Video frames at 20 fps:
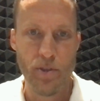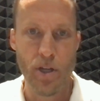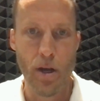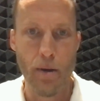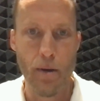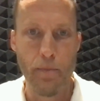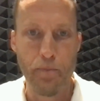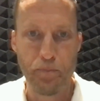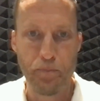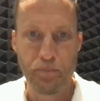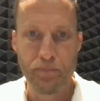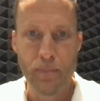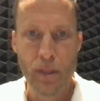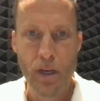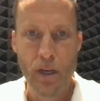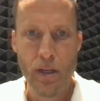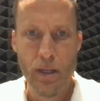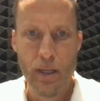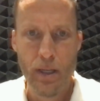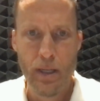So
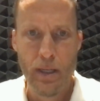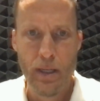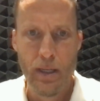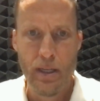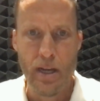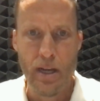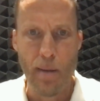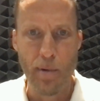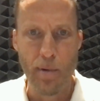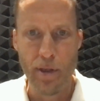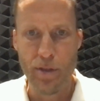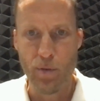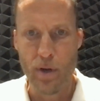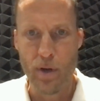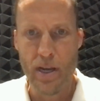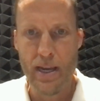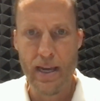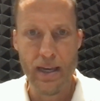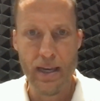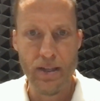number
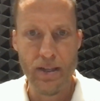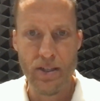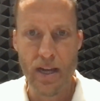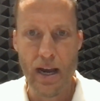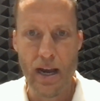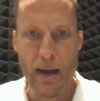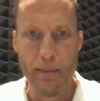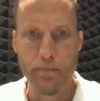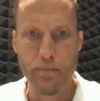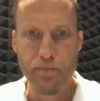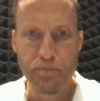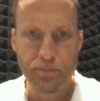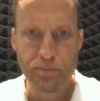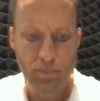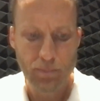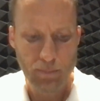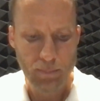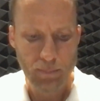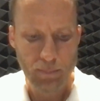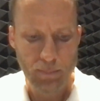3 is
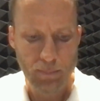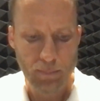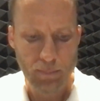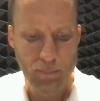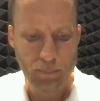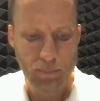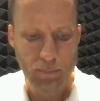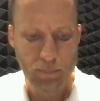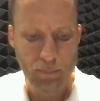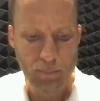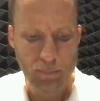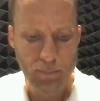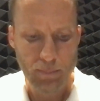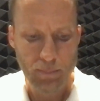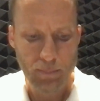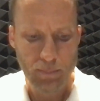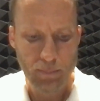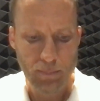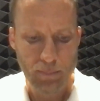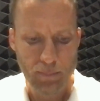don't stress
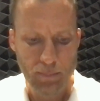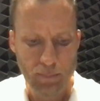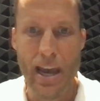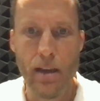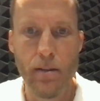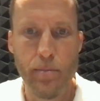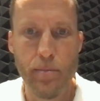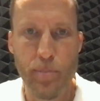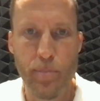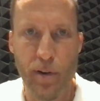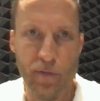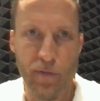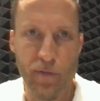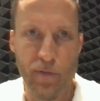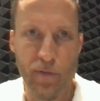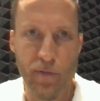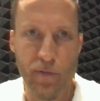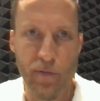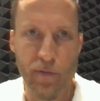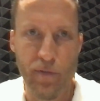about day-to-day
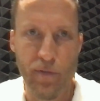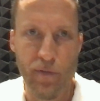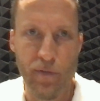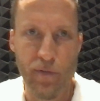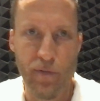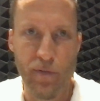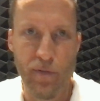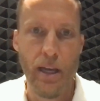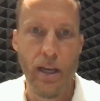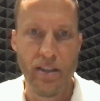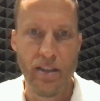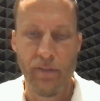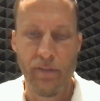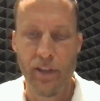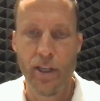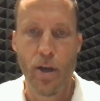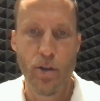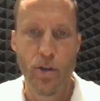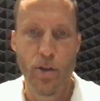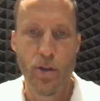performance. It
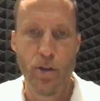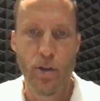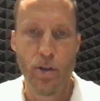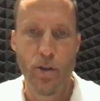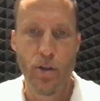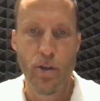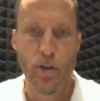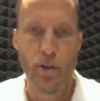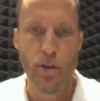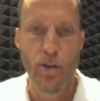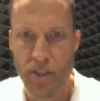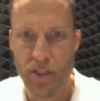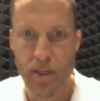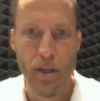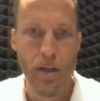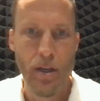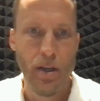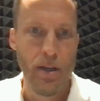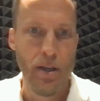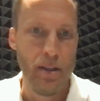definitely goes in
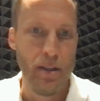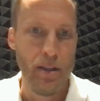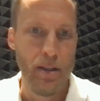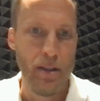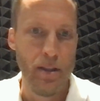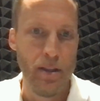waves.